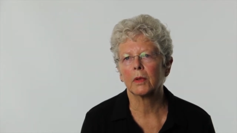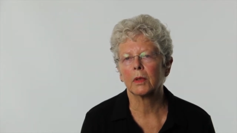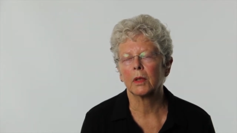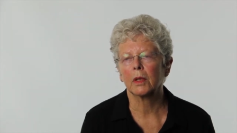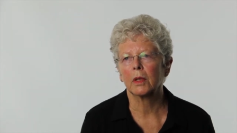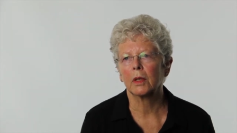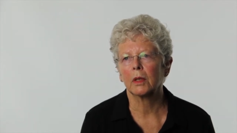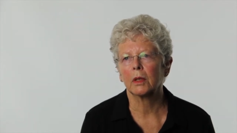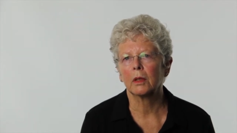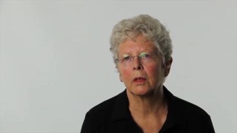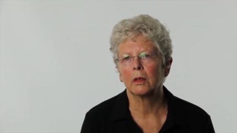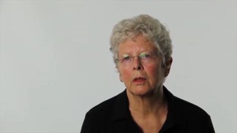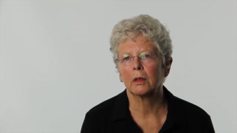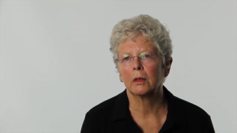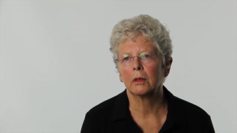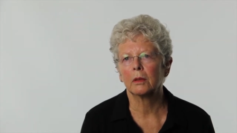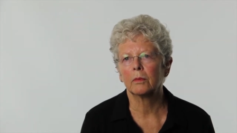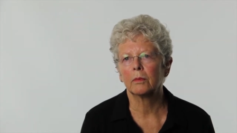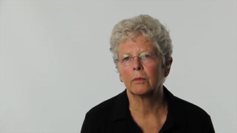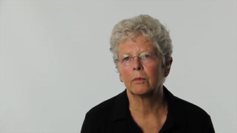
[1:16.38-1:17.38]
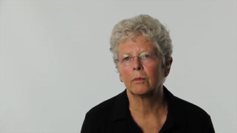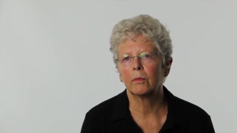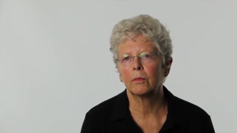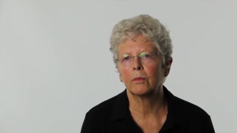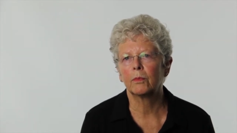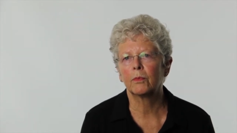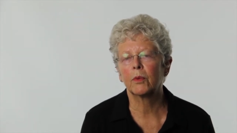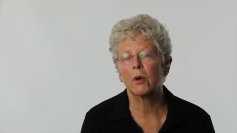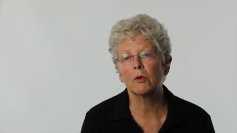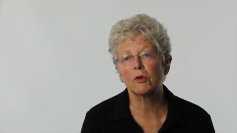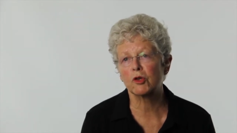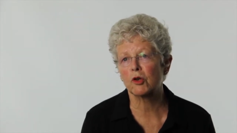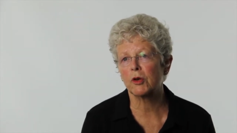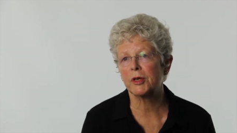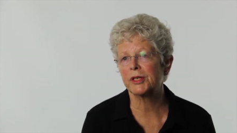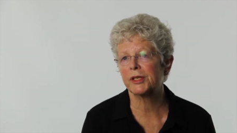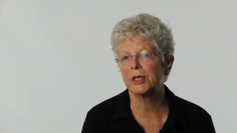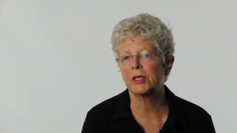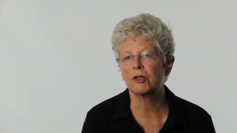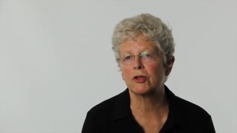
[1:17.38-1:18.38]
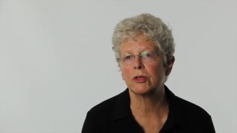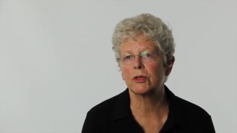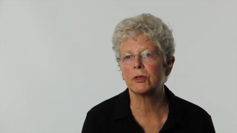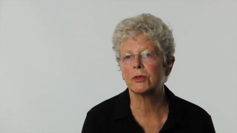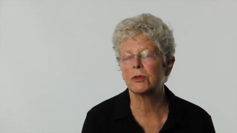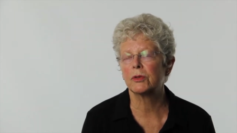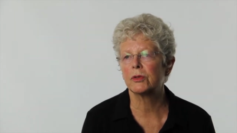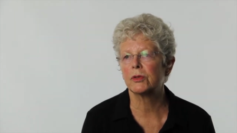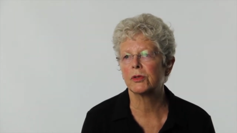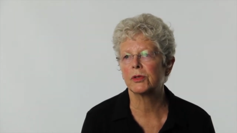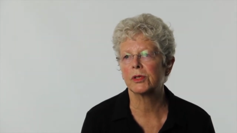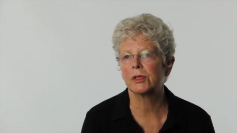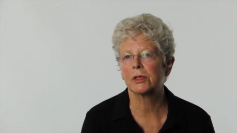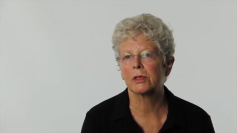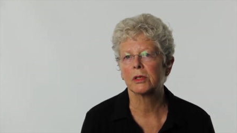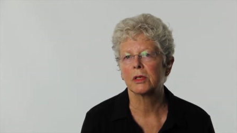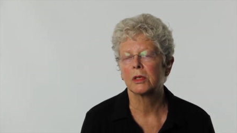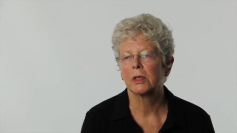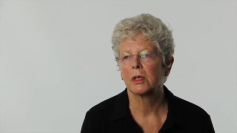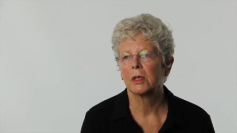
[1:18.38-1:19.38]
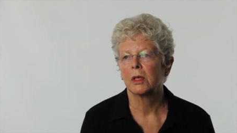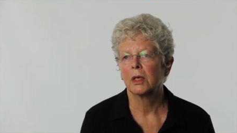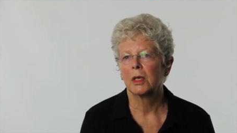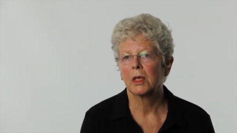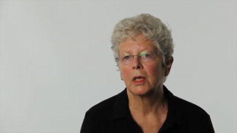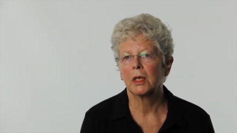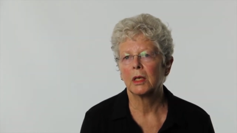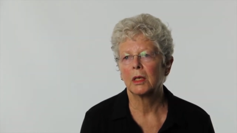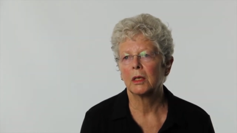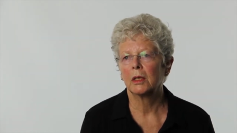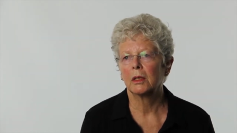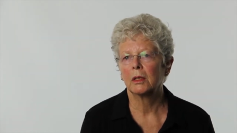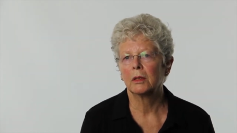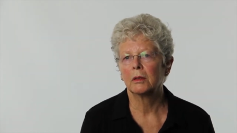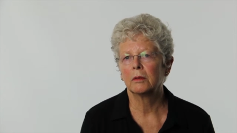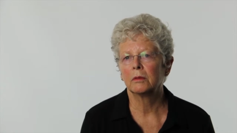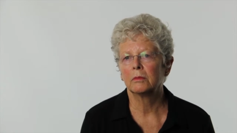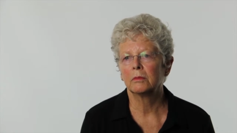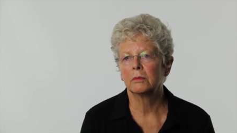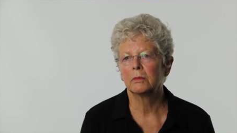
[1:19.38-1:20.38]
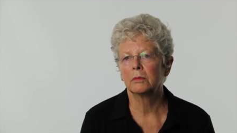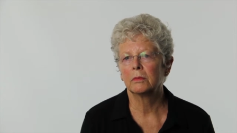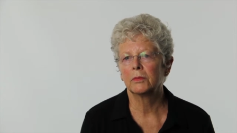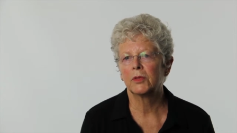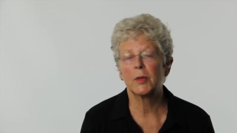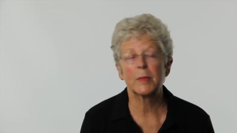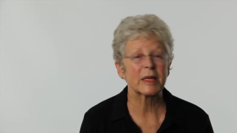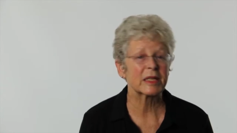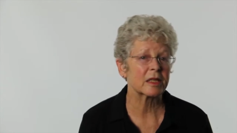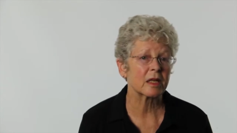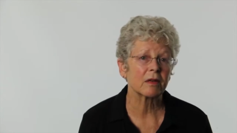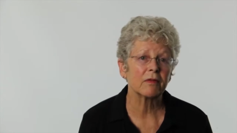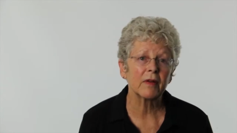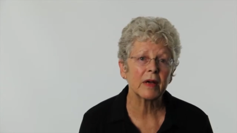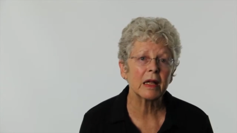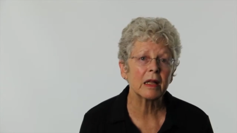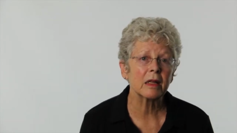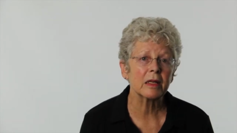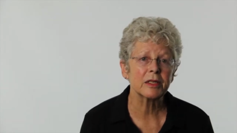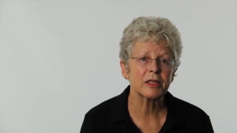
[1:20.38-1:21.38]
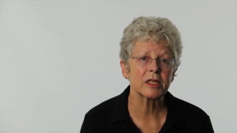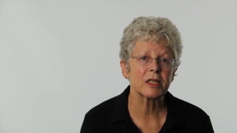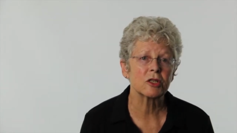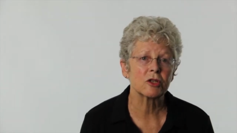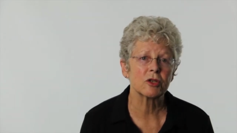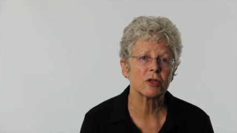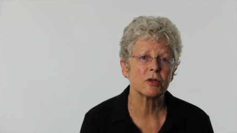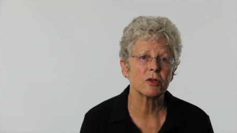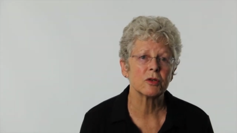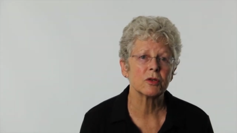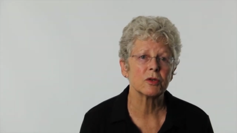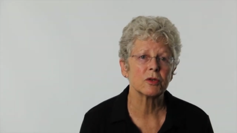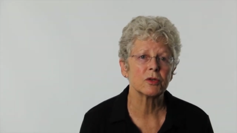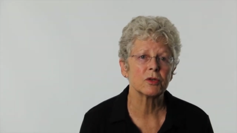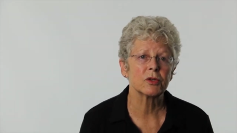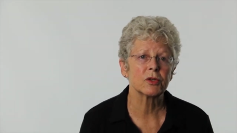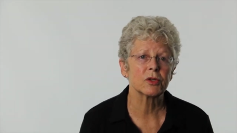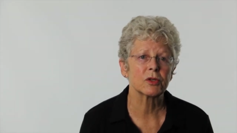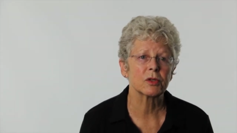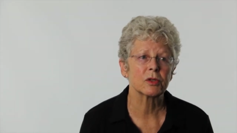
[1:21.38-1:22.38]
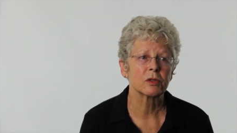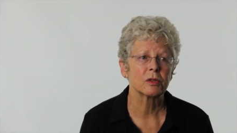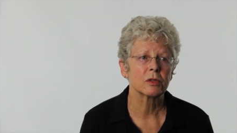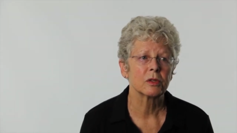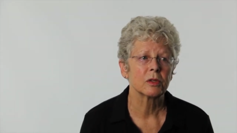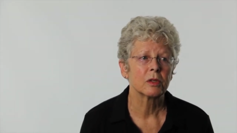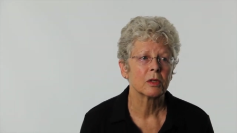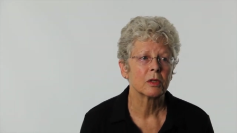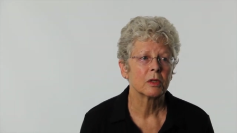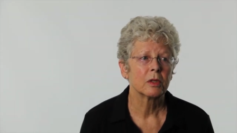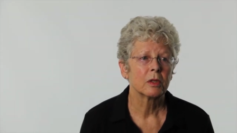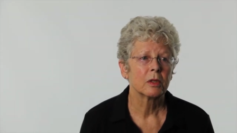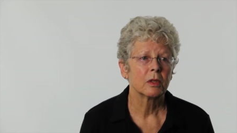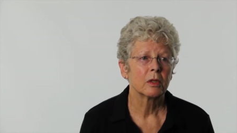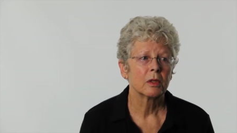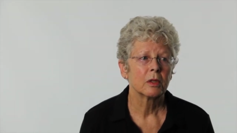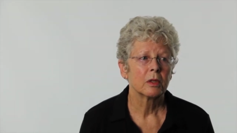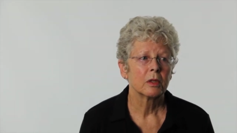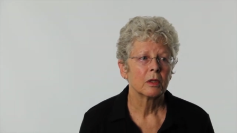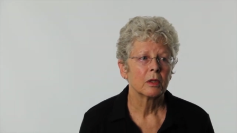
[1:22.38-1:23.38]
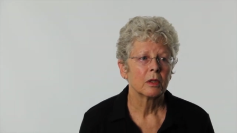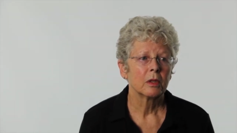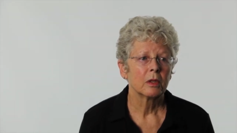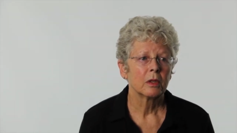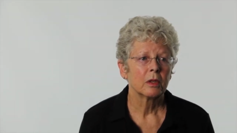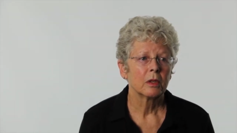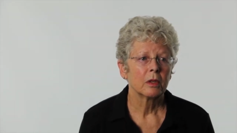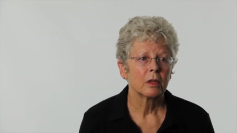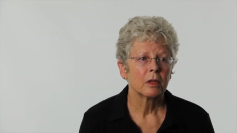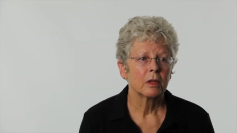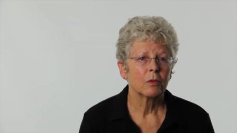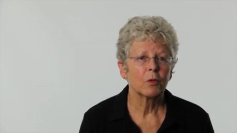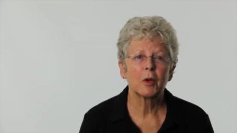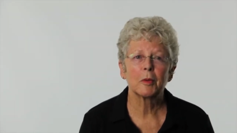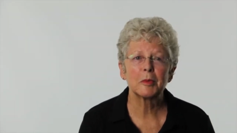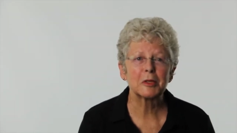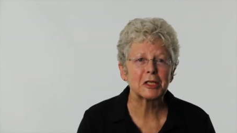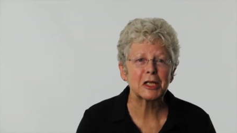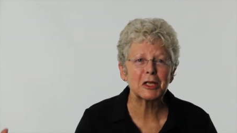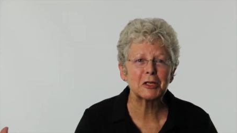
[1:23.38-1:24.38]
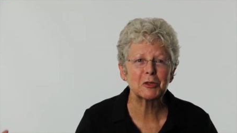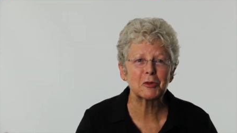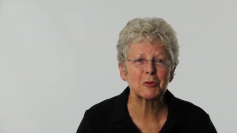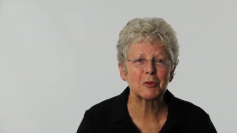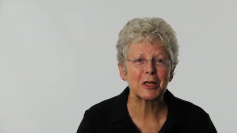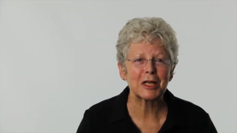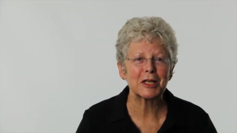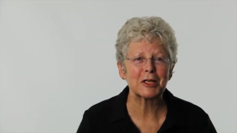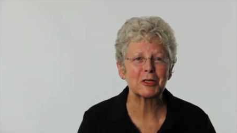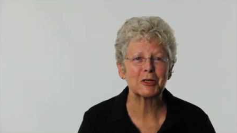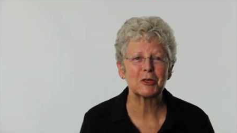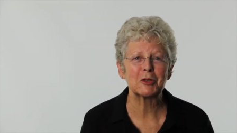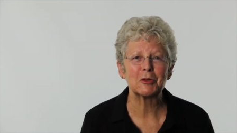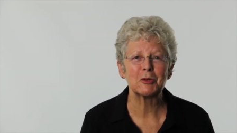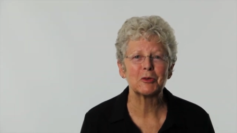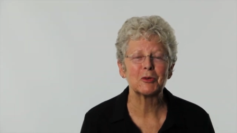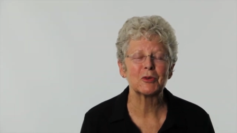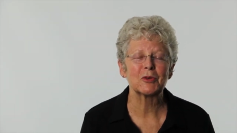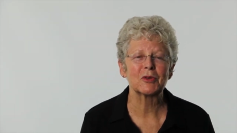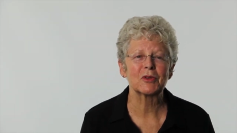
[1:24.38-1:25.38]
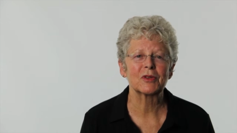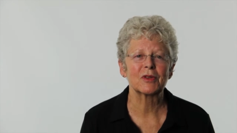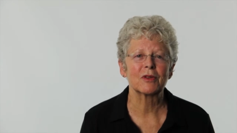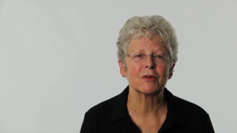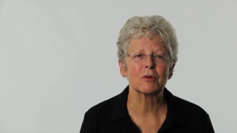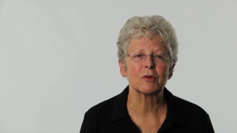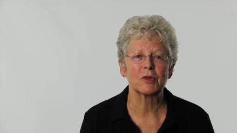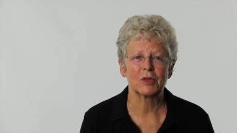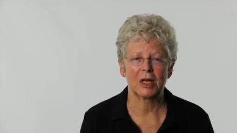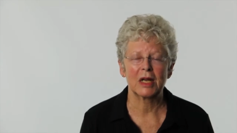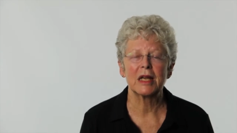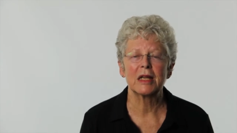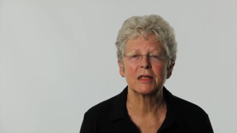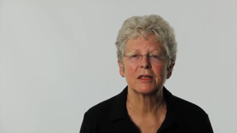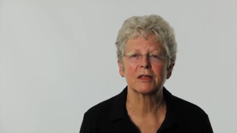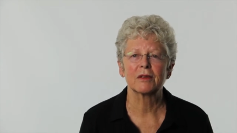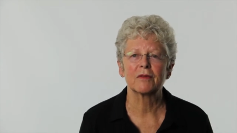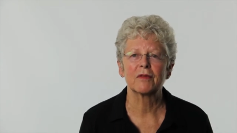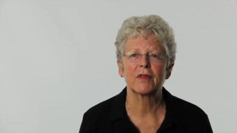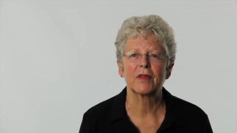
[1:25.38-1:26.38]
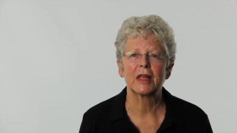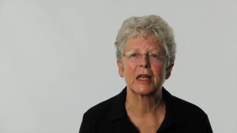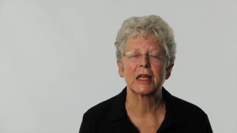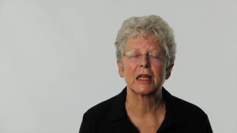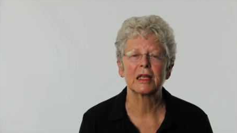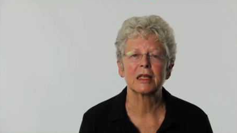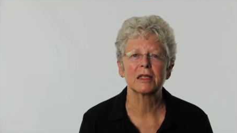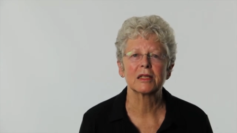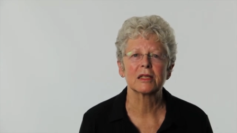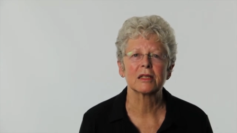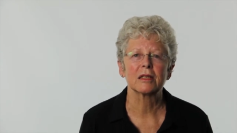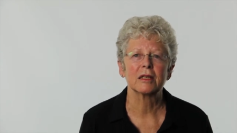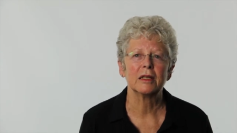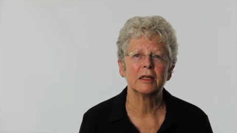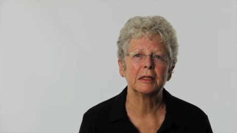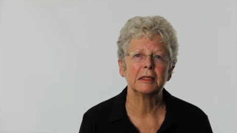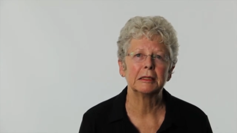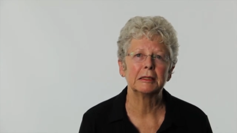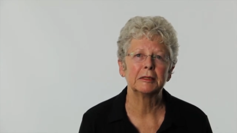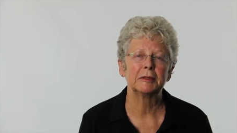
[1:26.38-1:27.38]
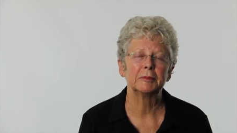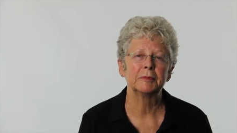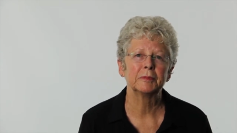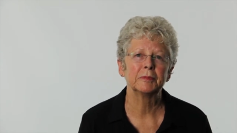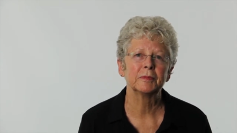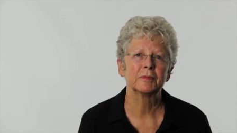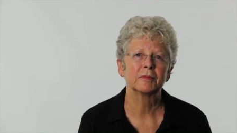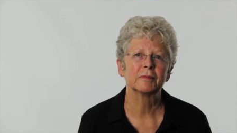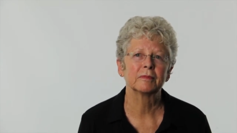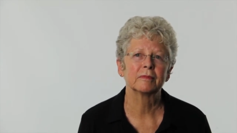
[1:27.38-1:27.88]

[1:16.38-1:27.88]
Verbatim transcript: uh, pro choice issues, um, domestic violence issues women's history issues, those kinds of things. Um,